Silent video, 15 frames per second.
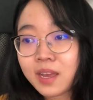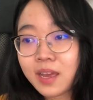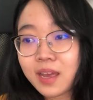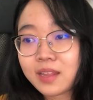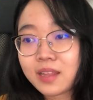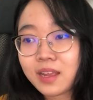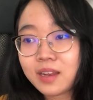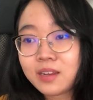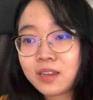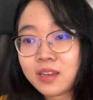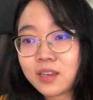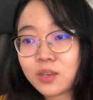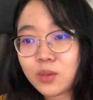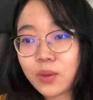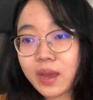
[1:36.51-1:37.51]
And then
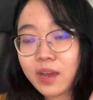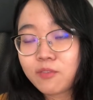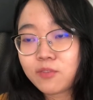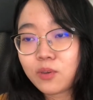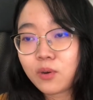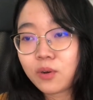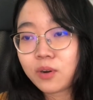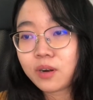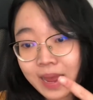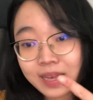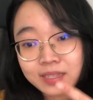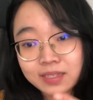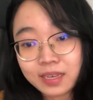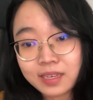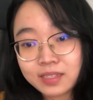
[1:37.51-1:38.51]
you have your essays,